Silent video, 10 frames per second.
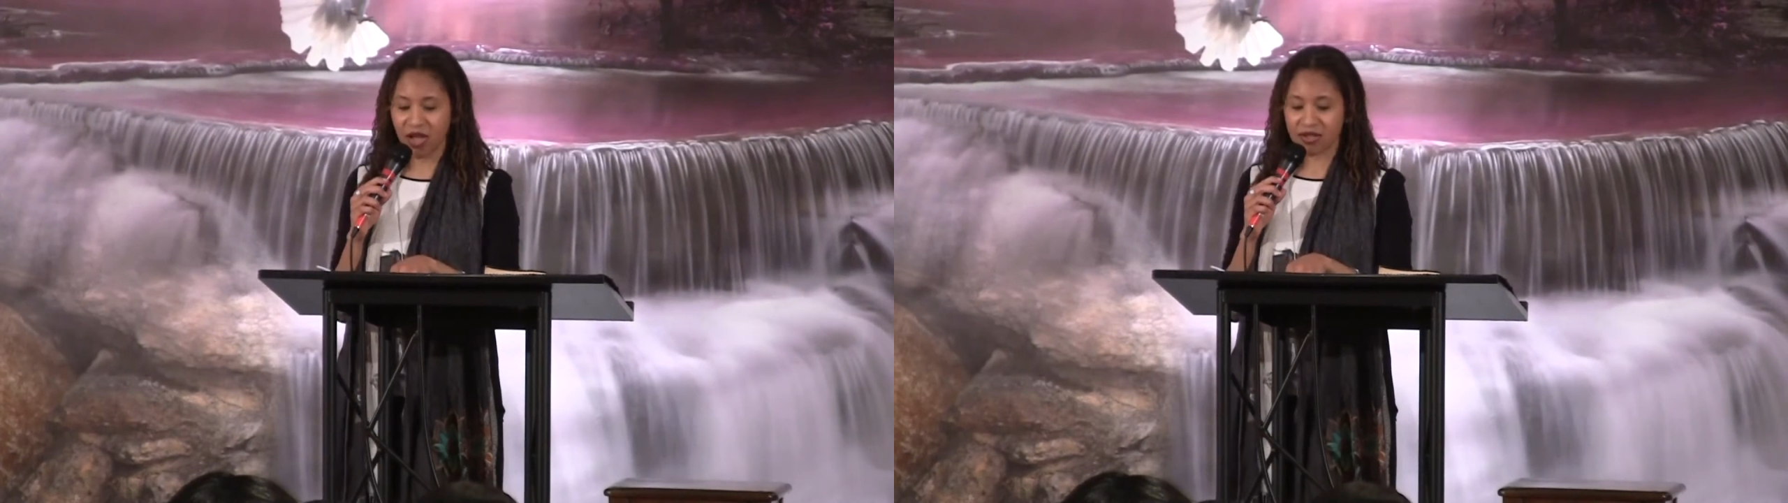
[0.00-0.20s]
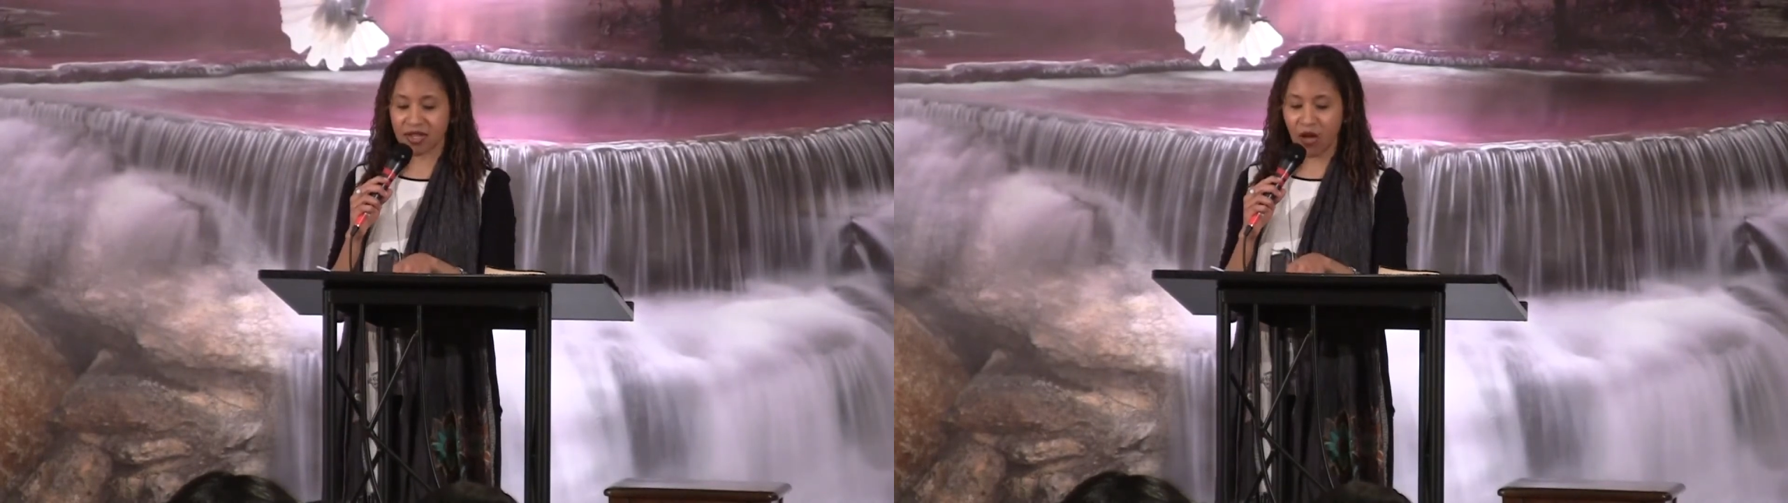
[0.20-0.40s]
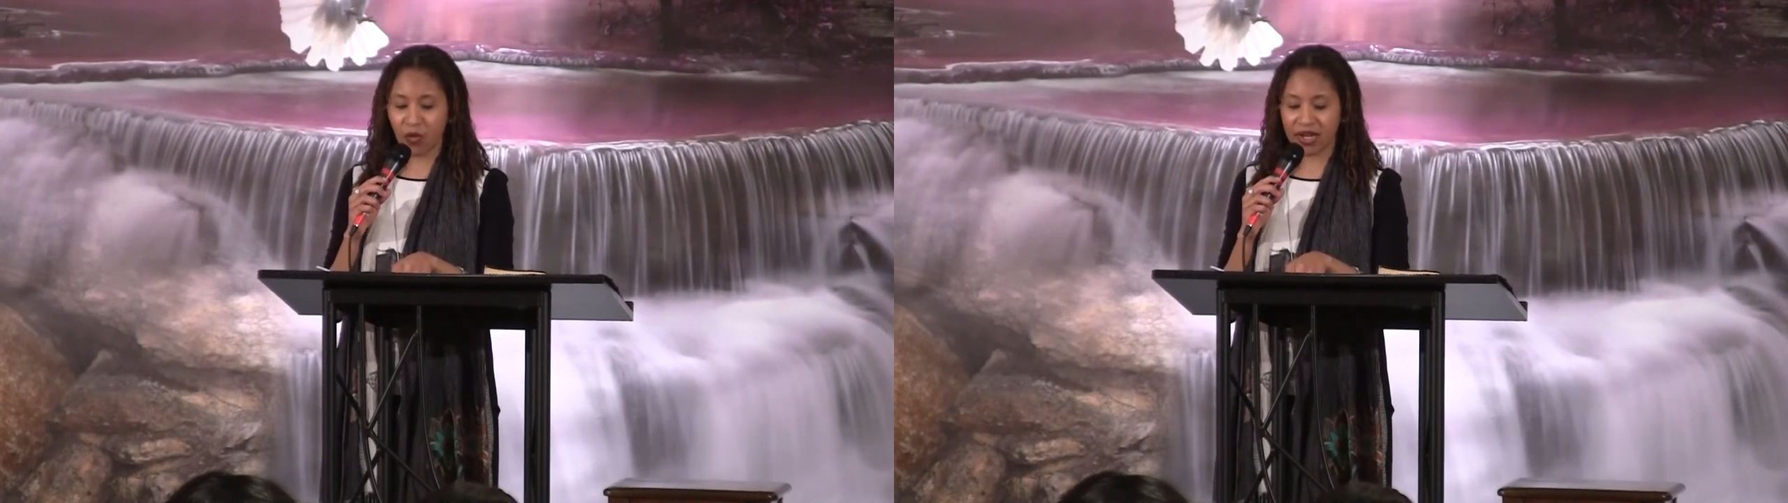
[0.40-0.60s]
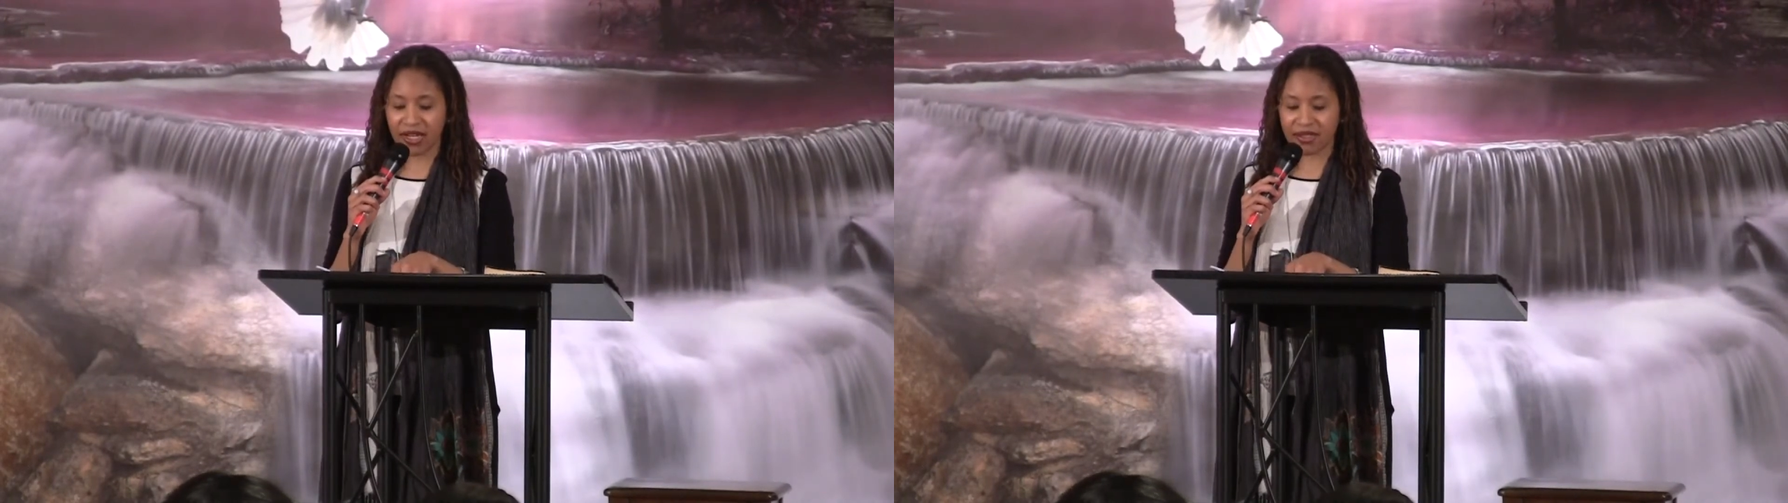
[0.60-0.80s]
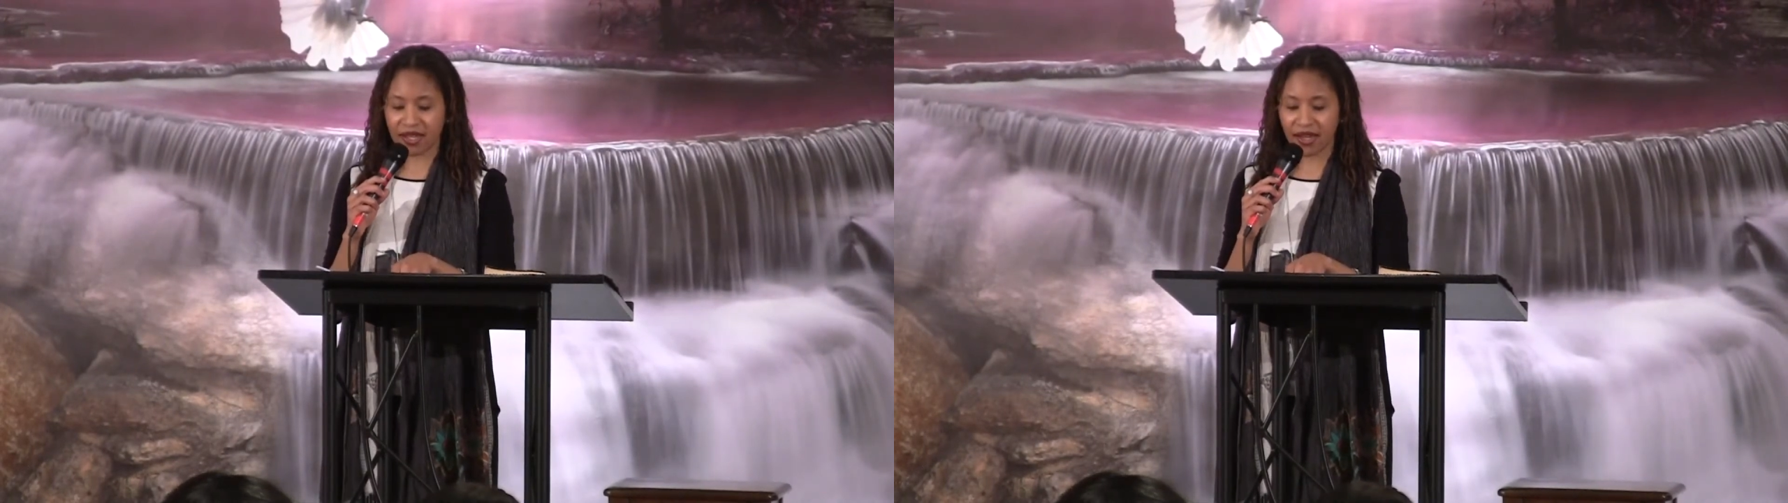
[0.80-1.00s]
Psalm
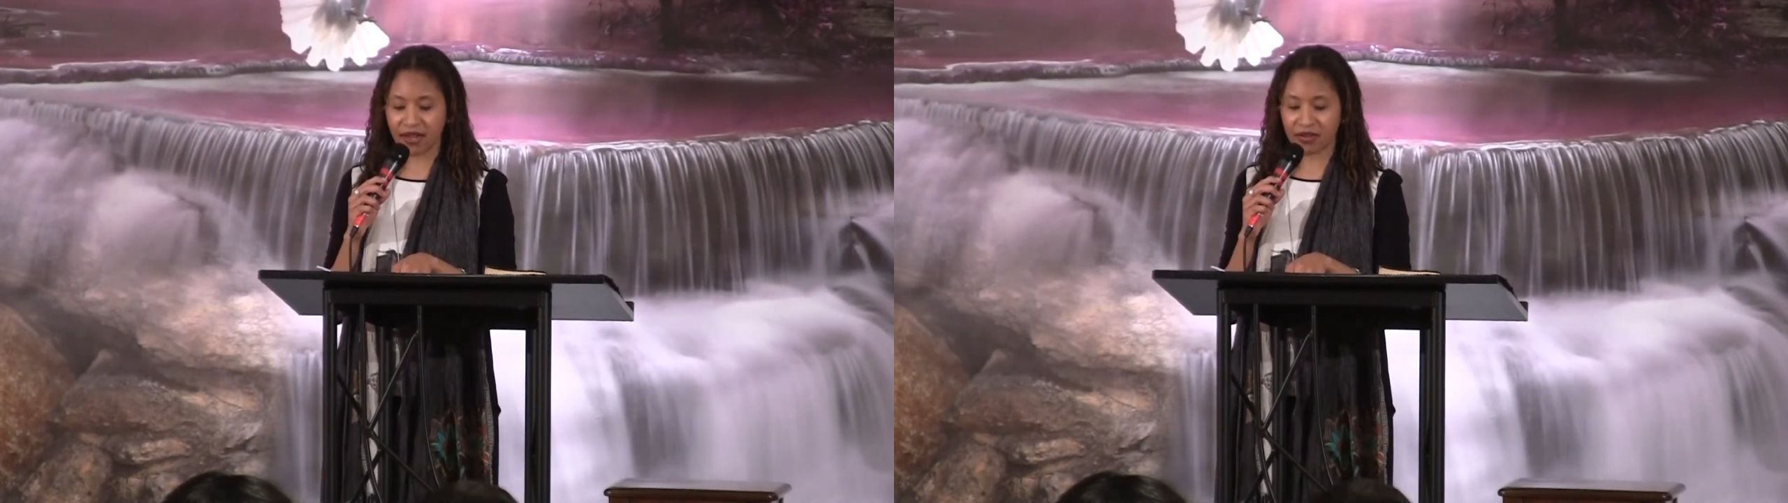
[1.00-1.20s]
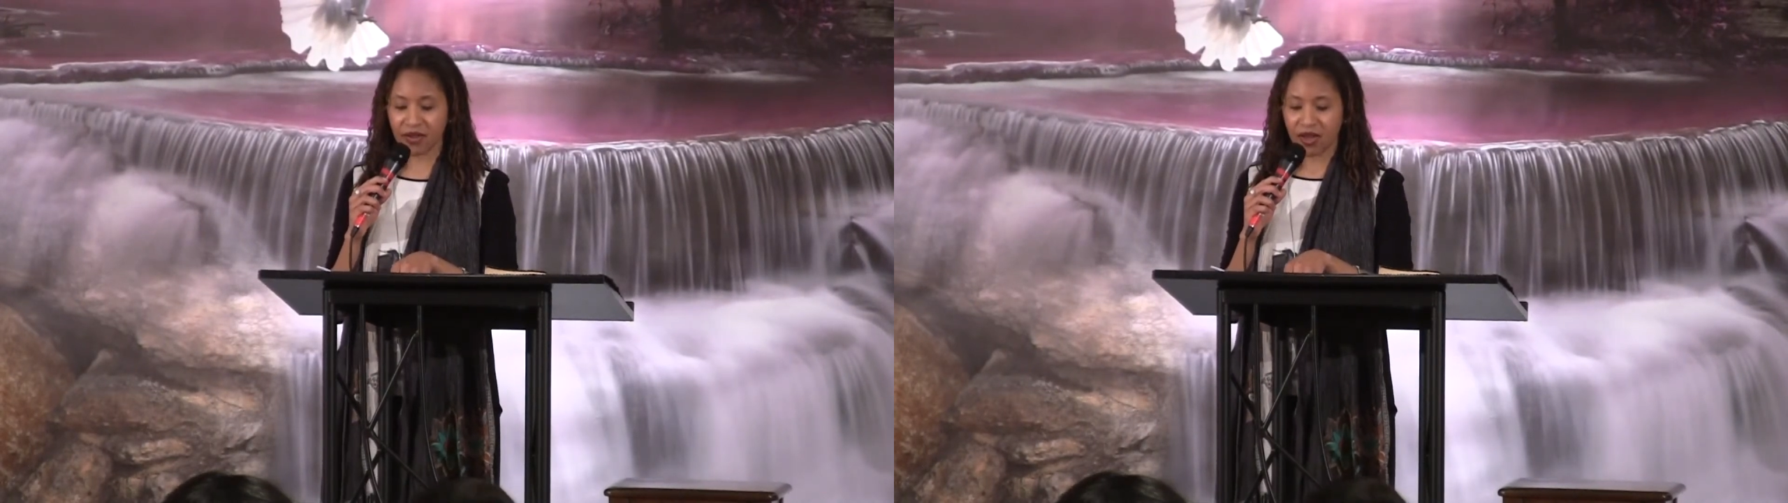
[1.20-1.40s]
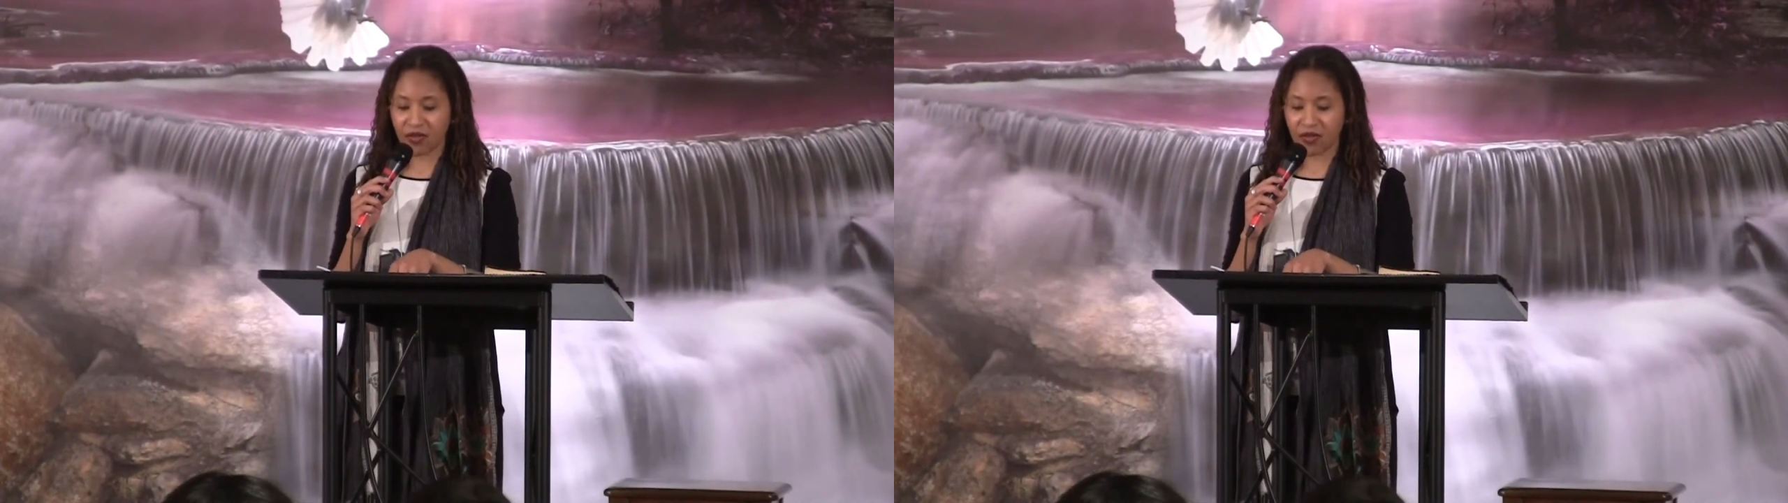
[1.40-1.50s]
118,